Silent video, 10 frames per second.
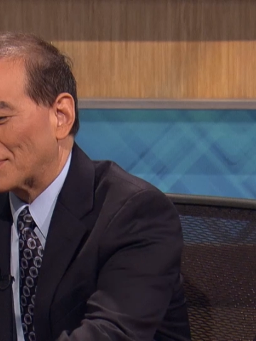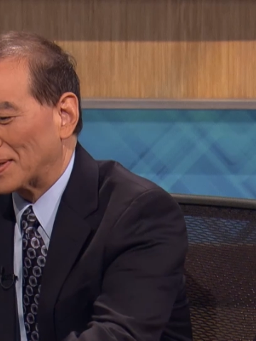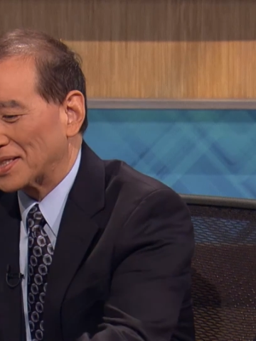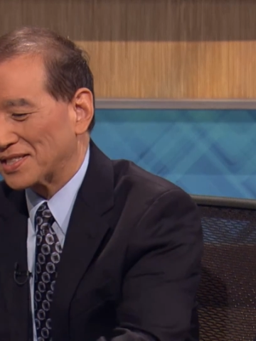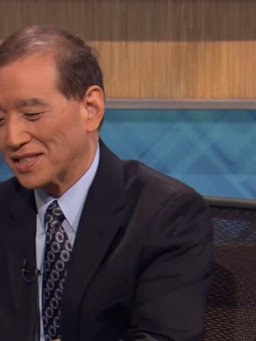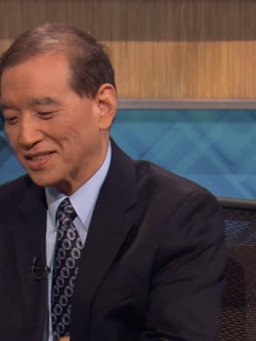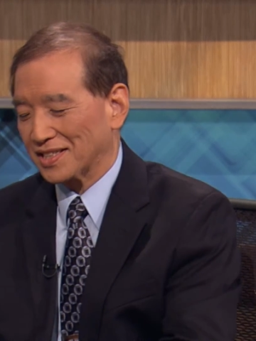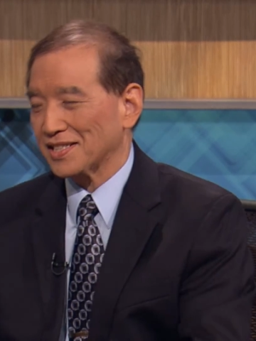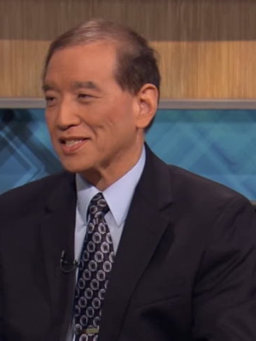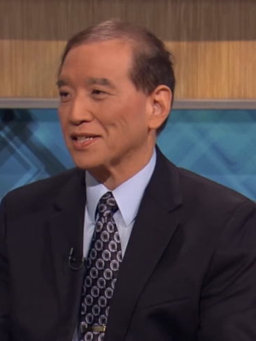much, Doug.
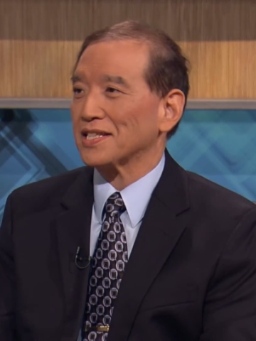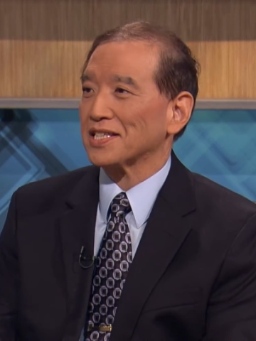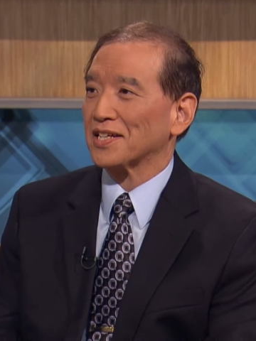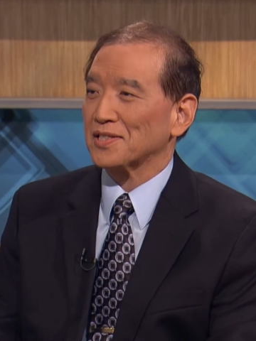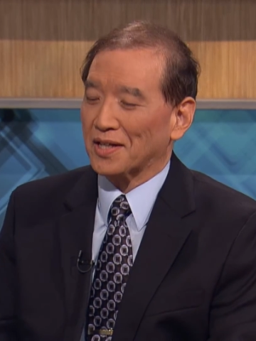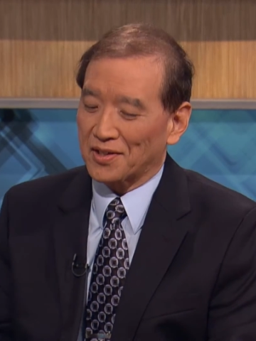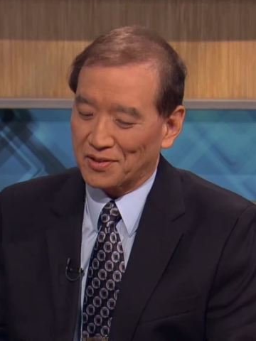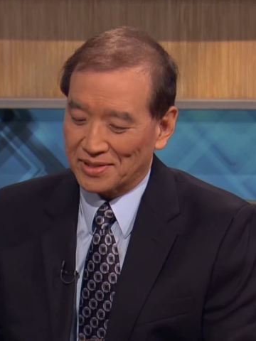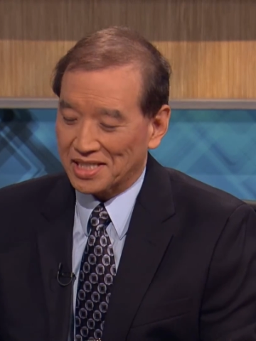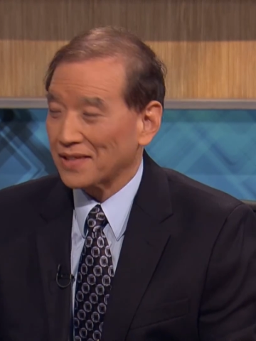It's an honor to
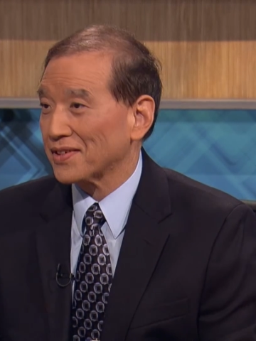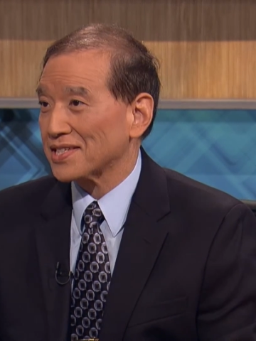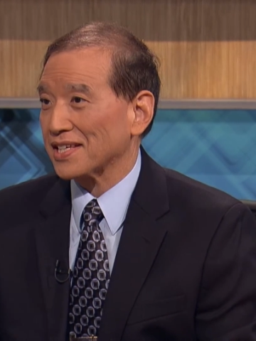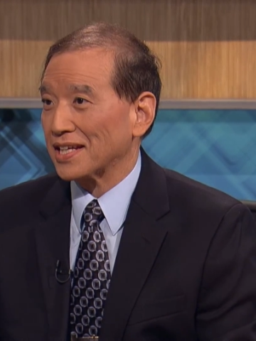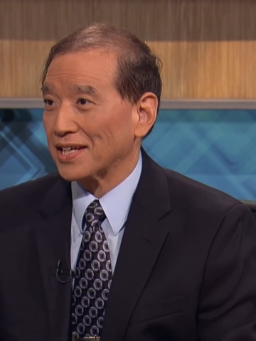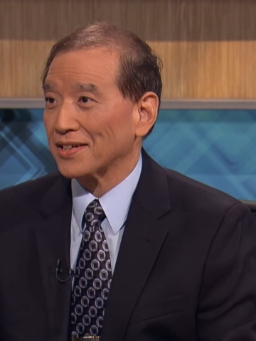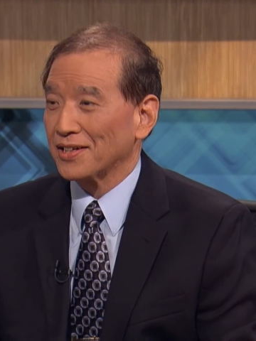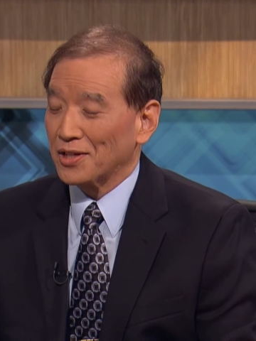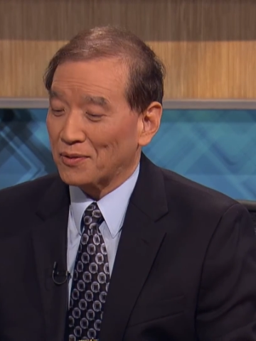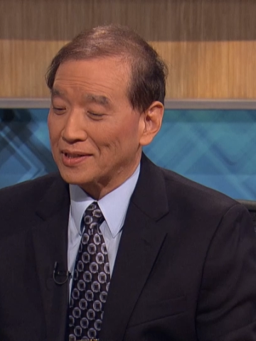receive this, and I
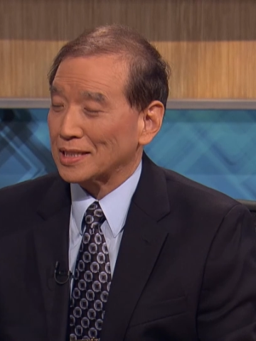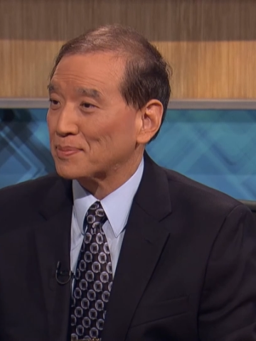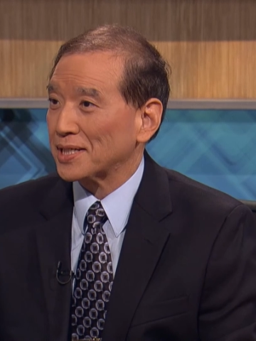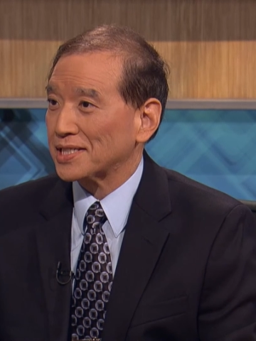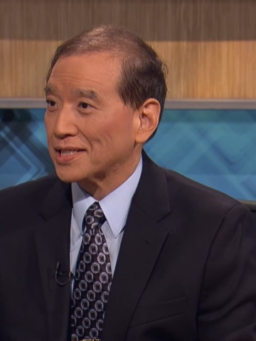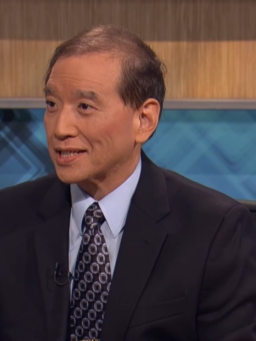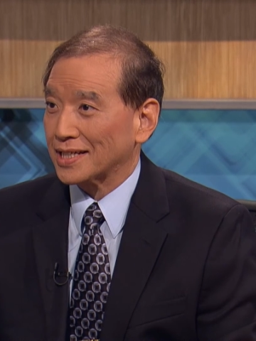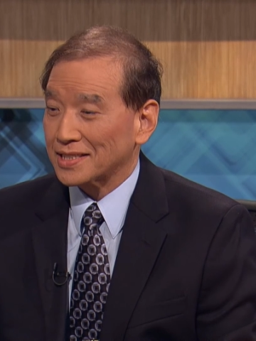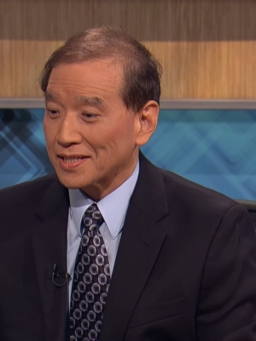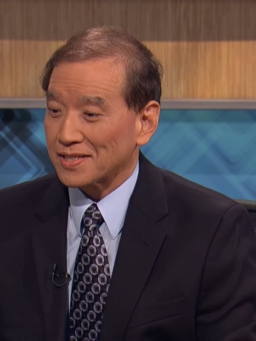really appreciate it. I'd
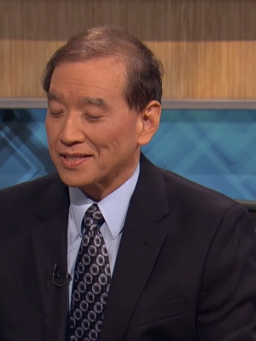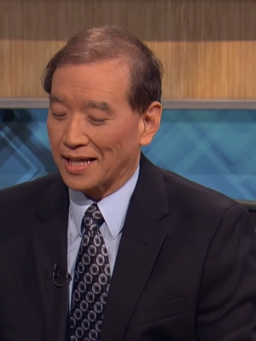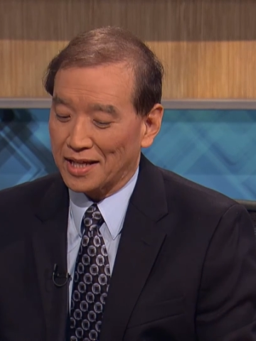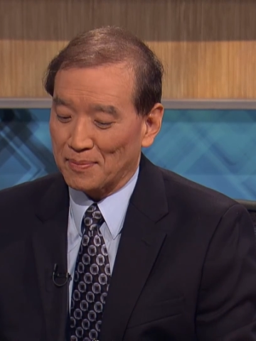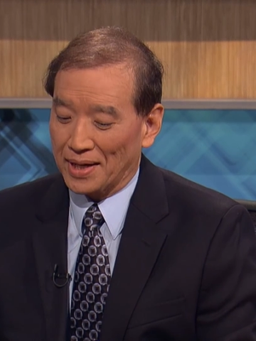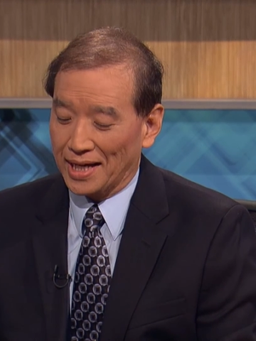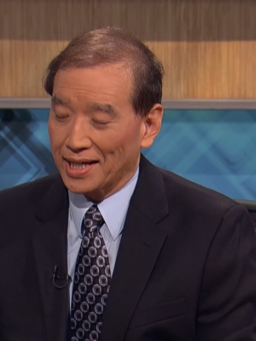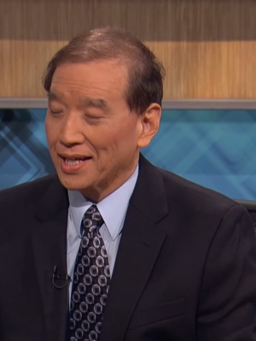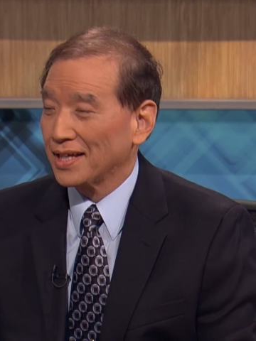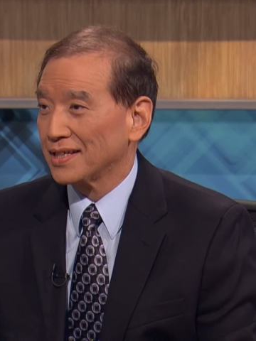like to thank my
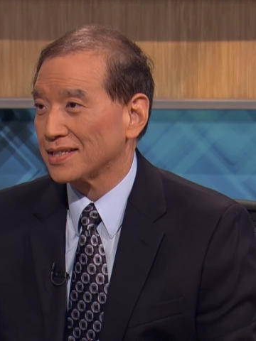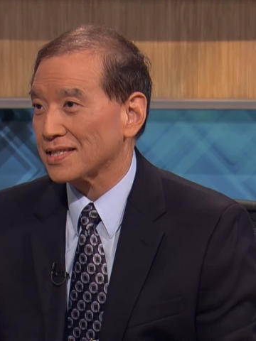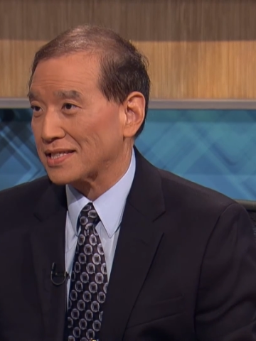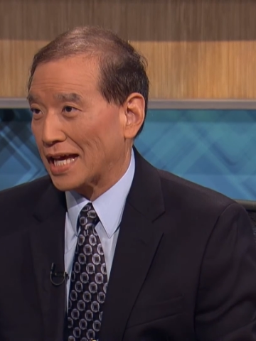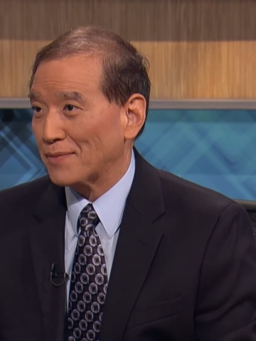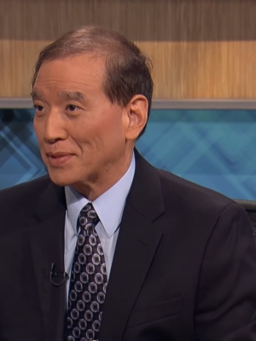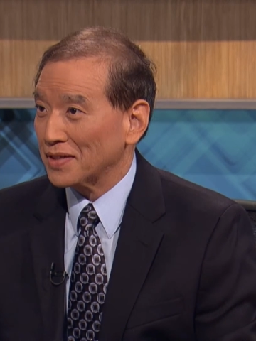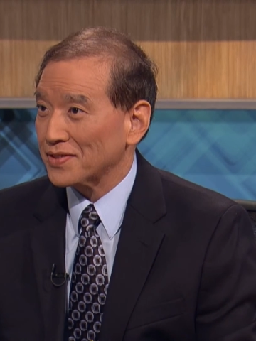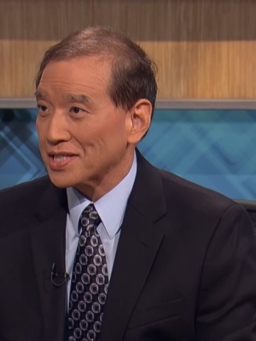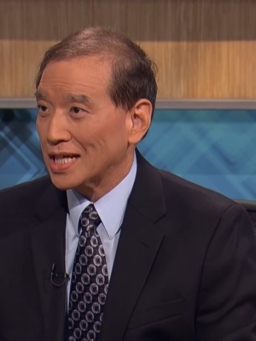staff, my
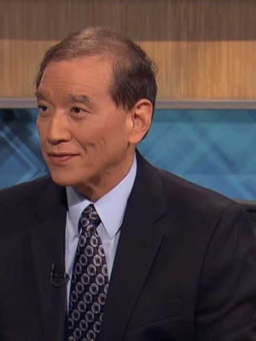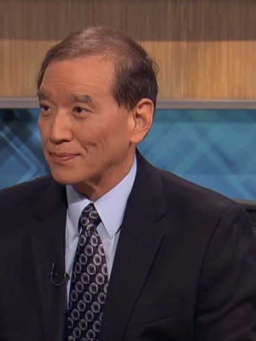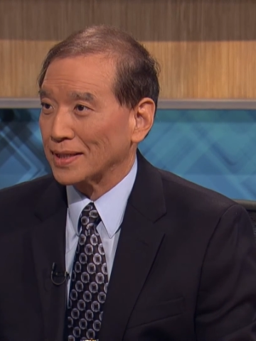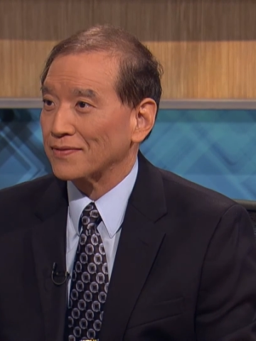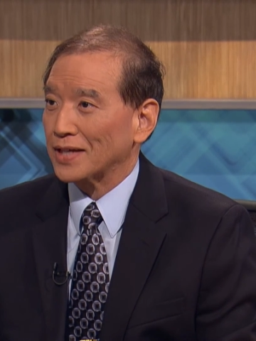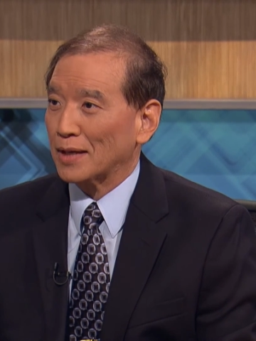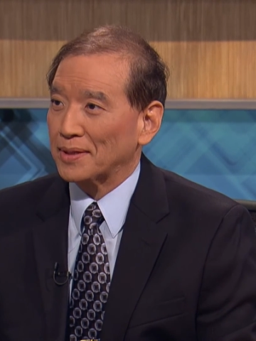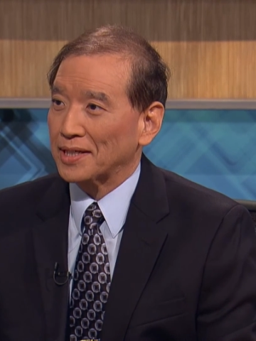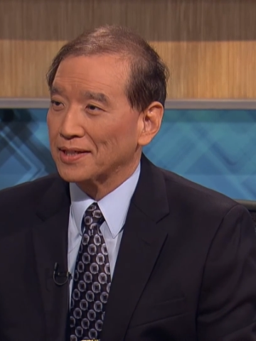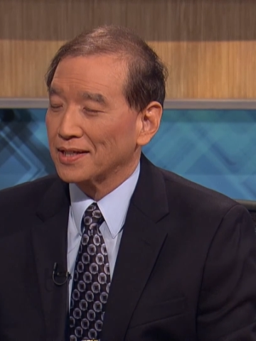office staff, and my
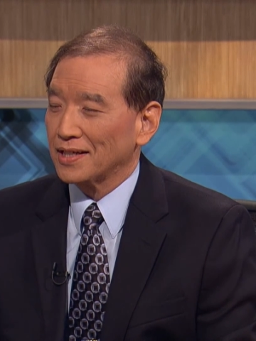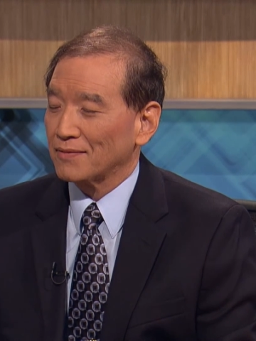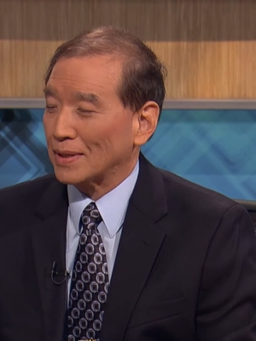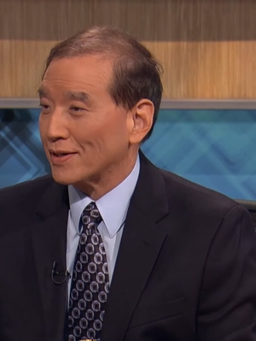family, my